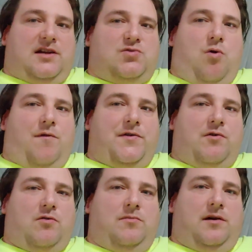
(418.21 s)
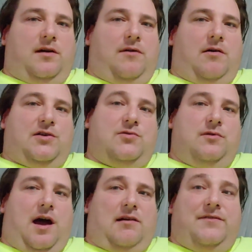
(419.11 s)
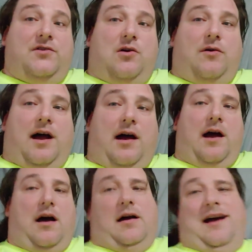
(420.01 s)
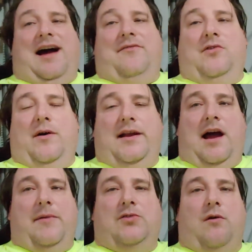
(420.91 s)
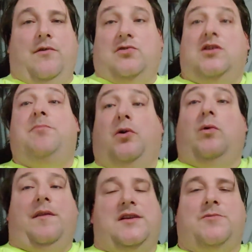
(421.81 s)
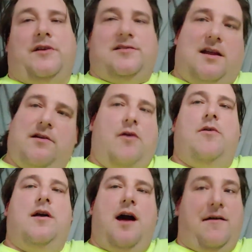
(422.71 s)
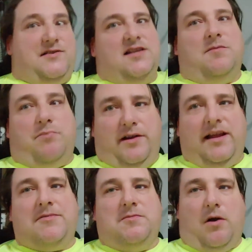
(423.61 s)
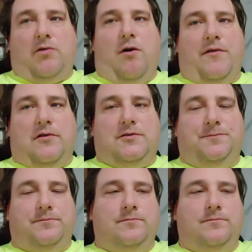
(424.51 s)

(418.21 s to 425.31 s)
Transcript: A twelve-year-old, well, I don't even know, I have no idea how many twelve-year-olds could build one of these printers. I don't know. I've seen some pretty damn smart twelve-year-olds.